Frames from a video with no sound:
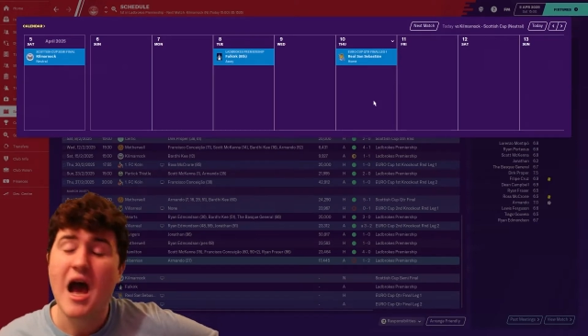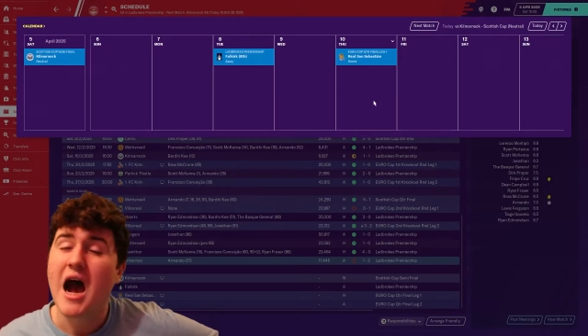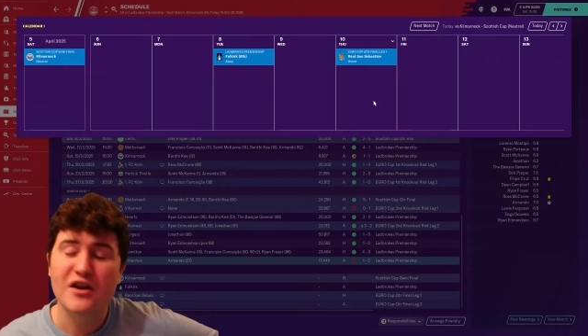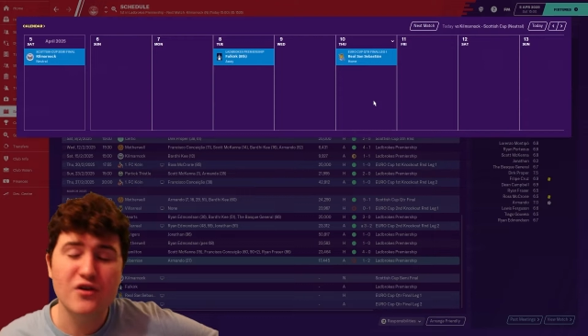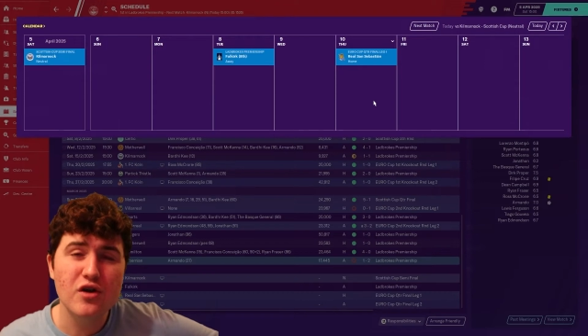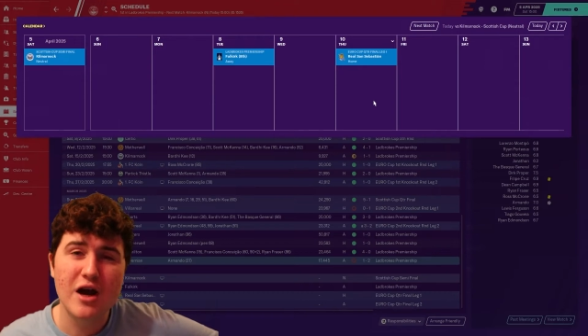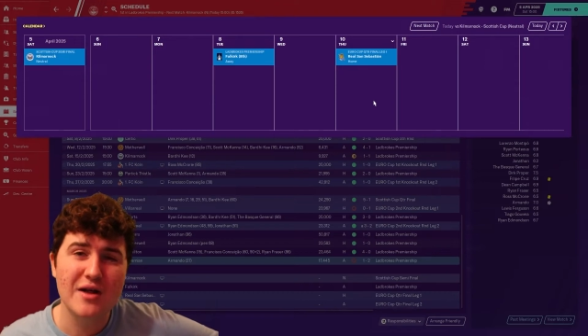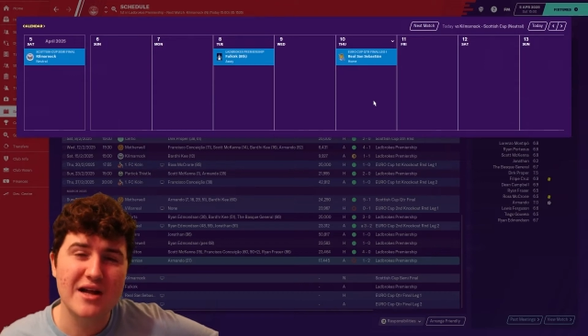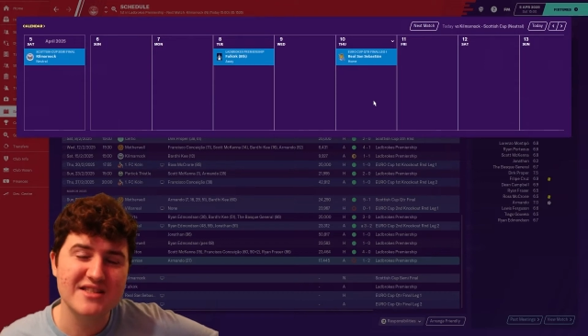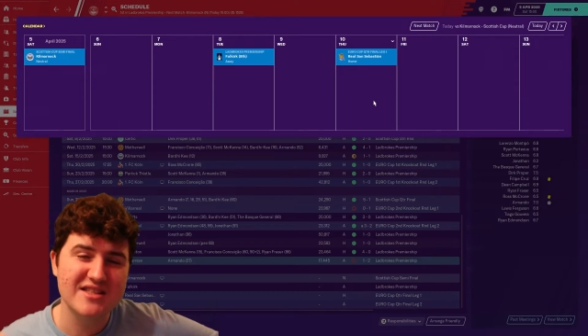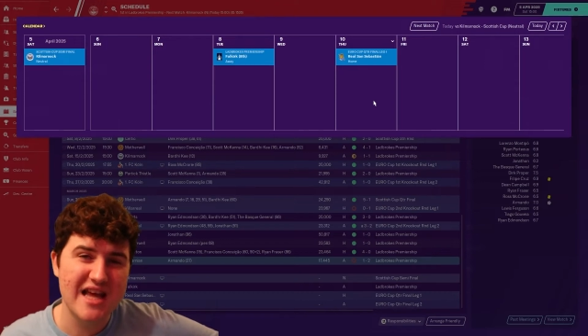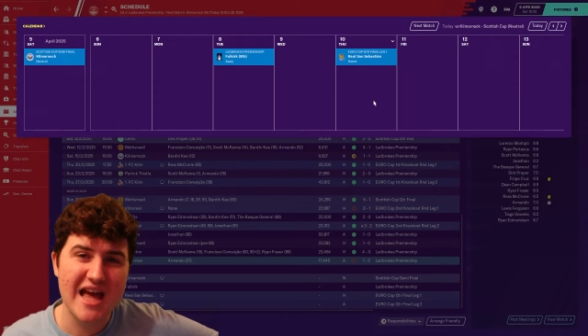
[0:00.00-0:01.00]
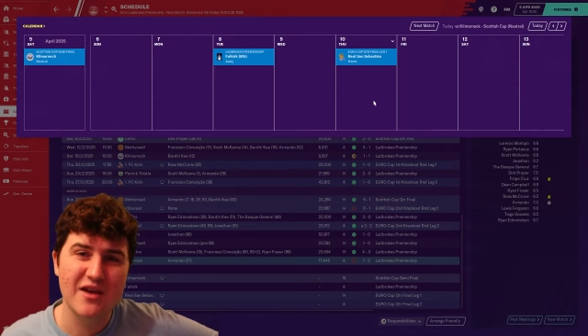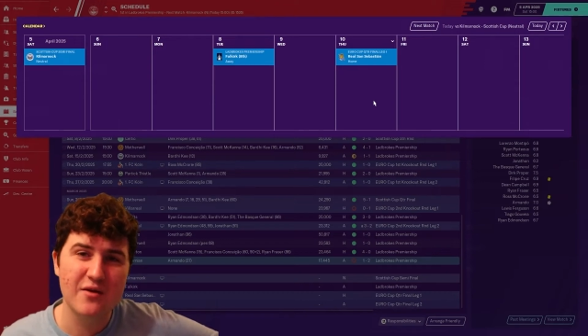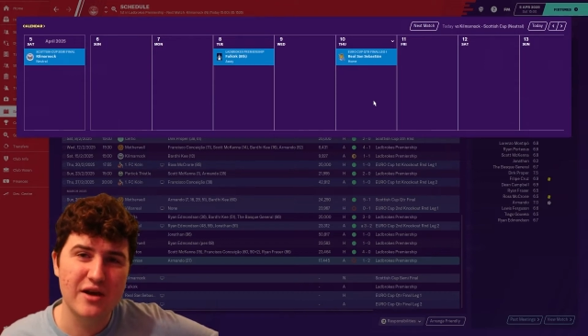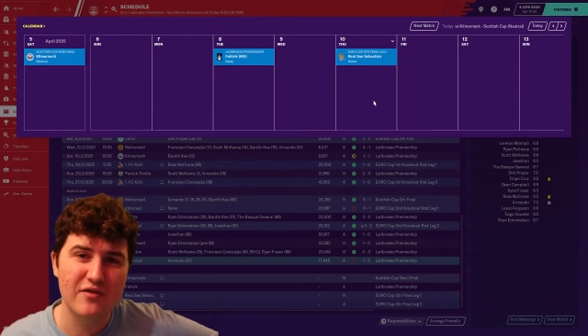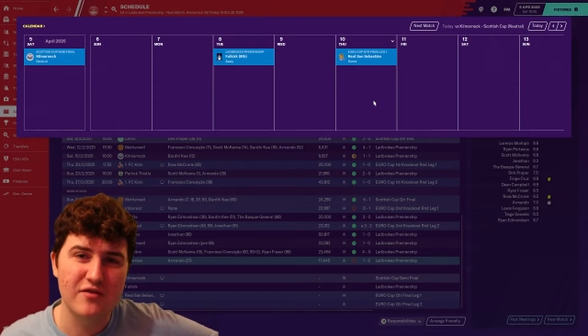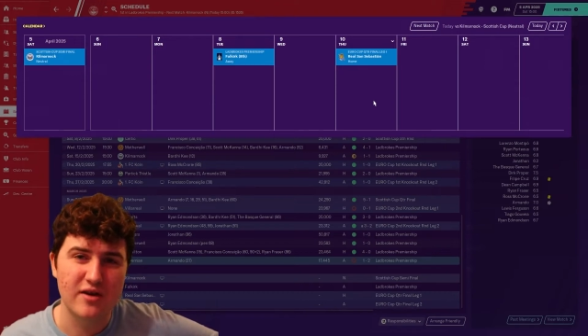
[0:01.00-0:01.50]
I don't know how that's in any
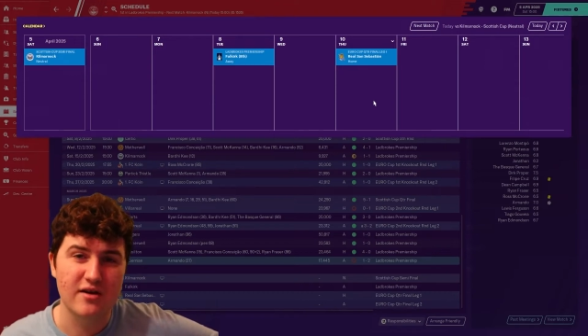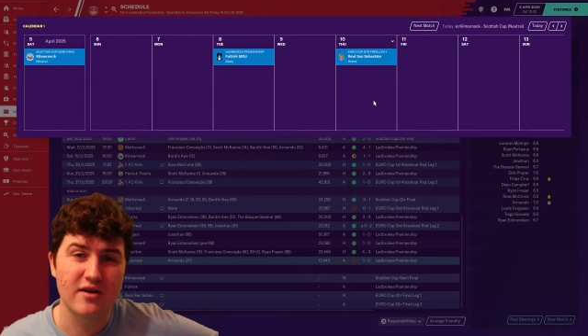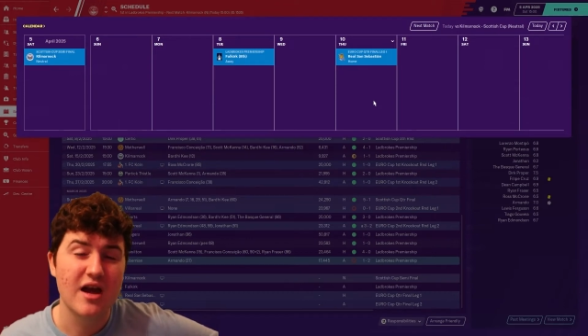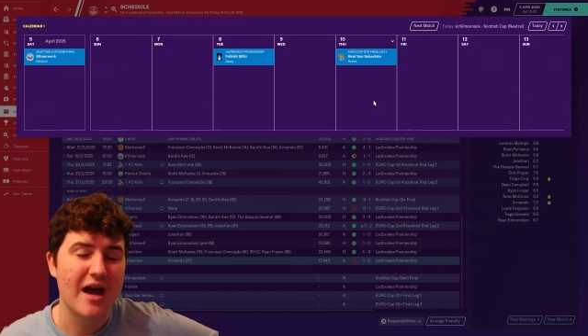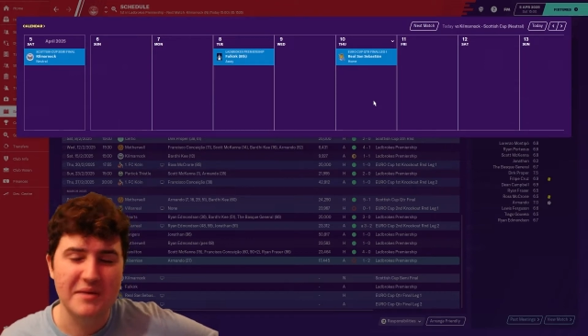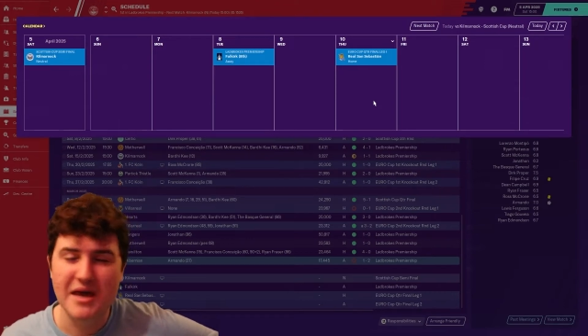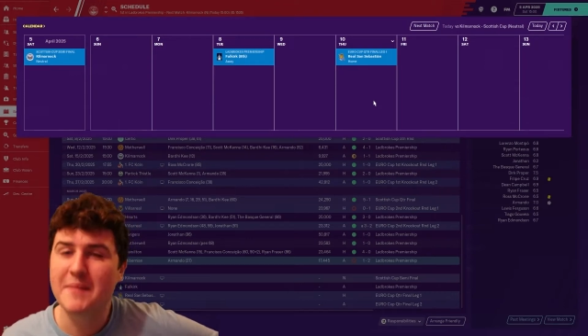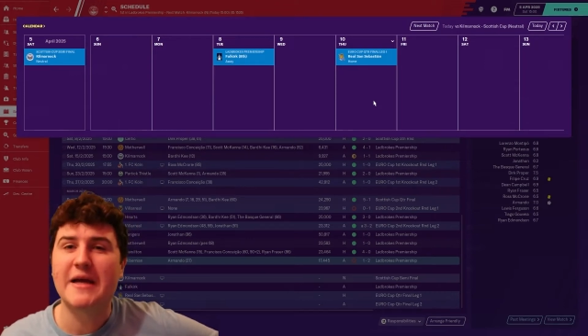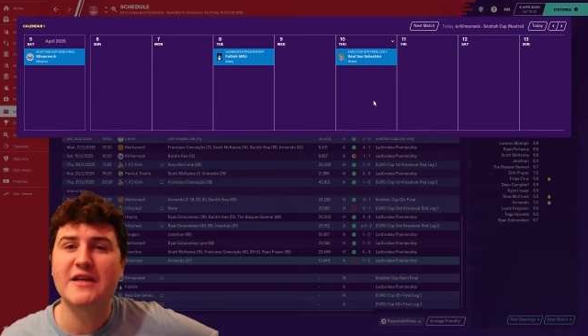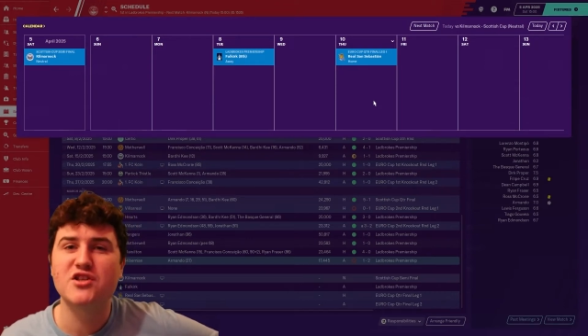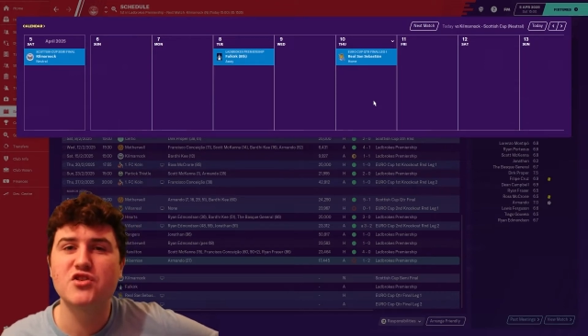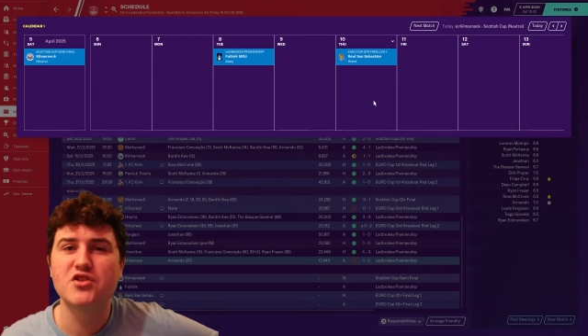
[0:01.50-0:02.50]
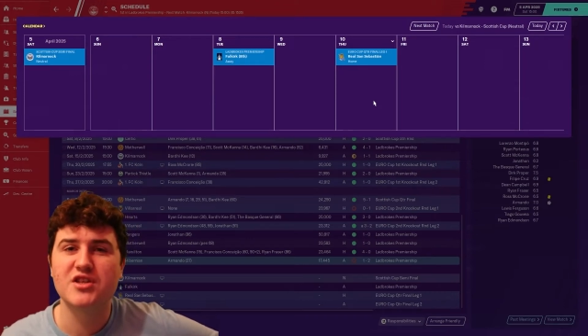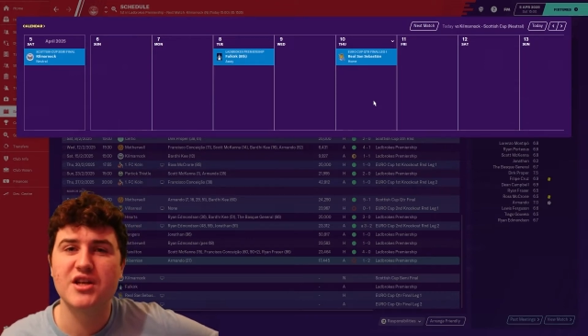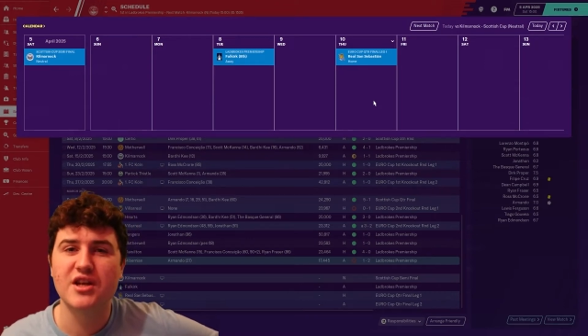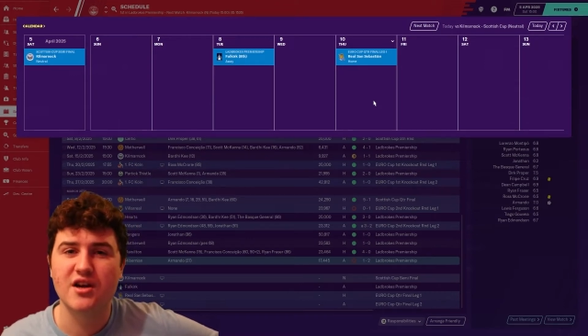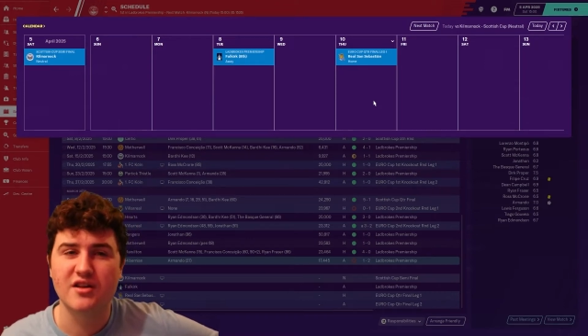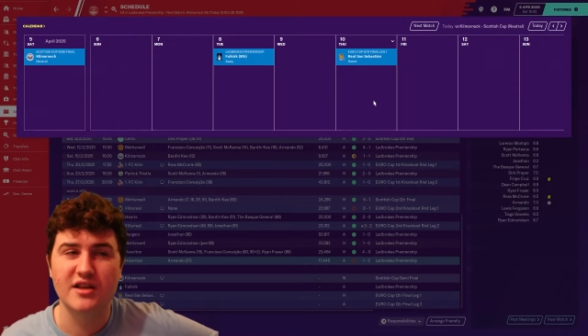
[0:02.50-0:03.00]
way fair. I'm getting my excuses in
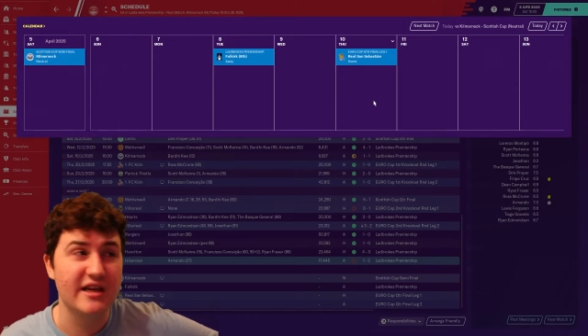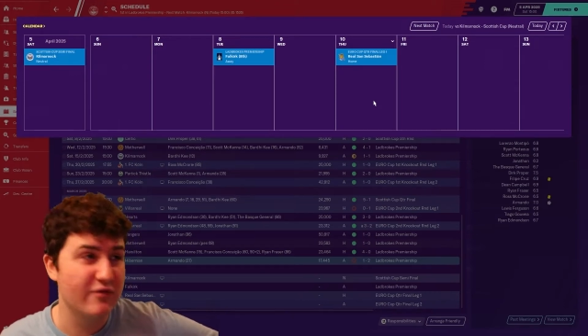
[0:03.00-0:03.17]
early.